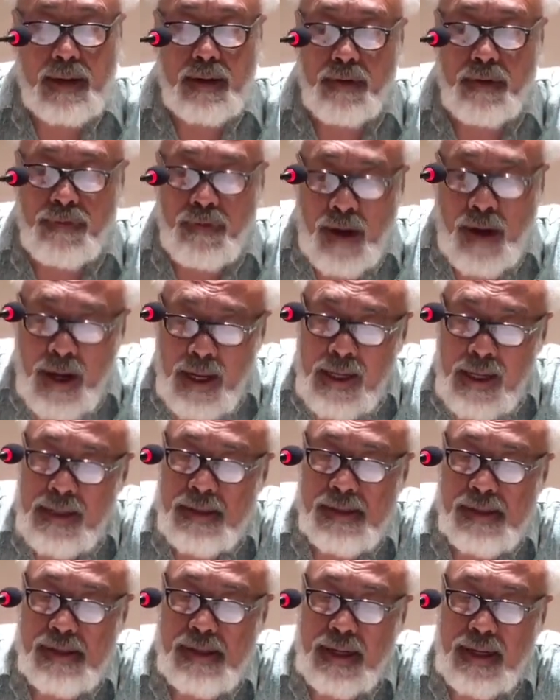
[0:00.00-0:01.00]
the
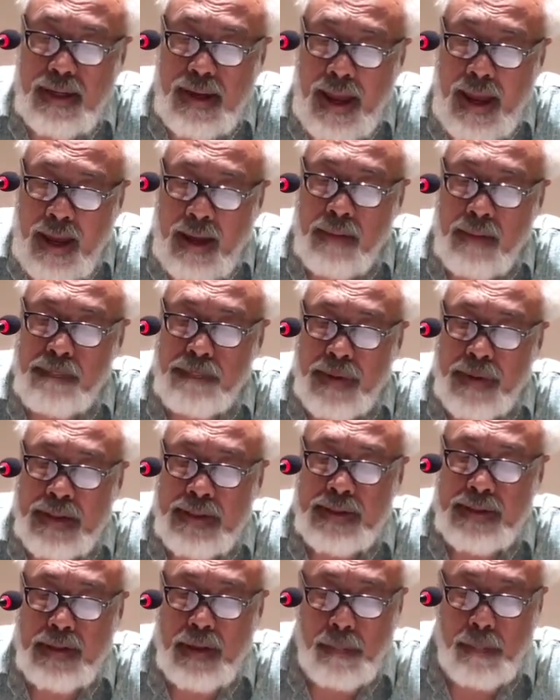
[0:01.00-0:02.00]
violence that
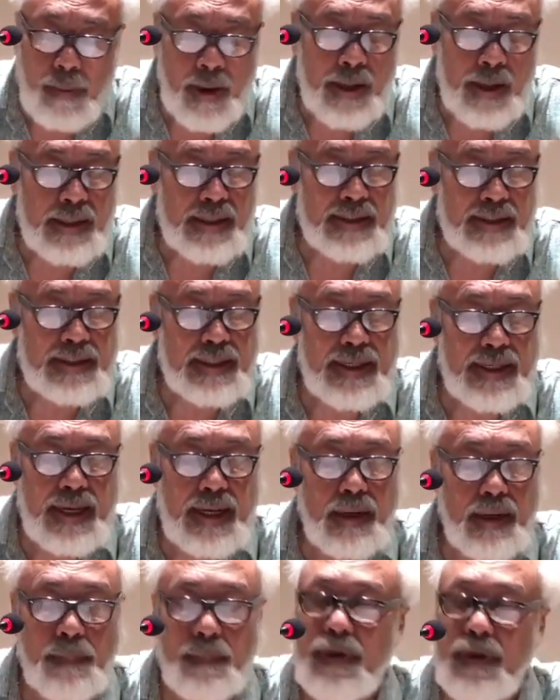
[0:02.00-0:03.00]
accompanied the partition
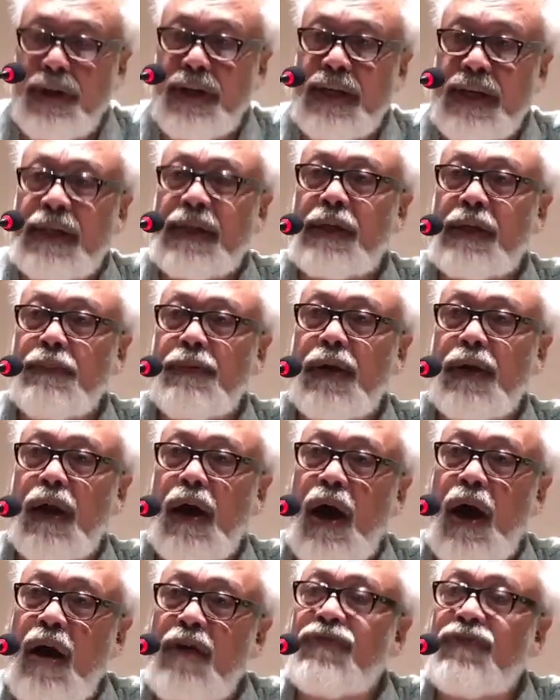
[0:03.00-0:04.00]
had a predictable
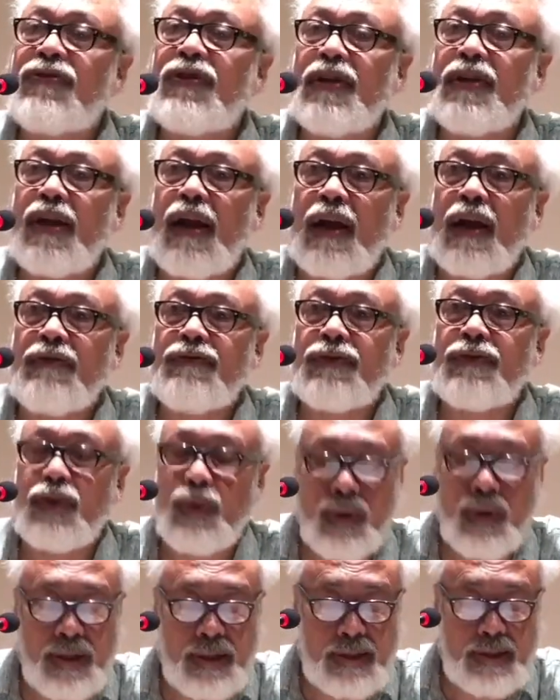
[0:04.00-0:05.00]
afterlife
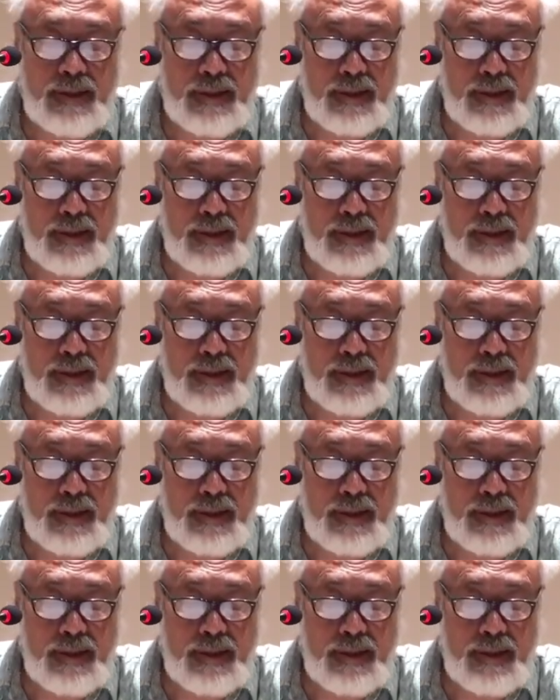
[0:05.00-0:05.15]
to it,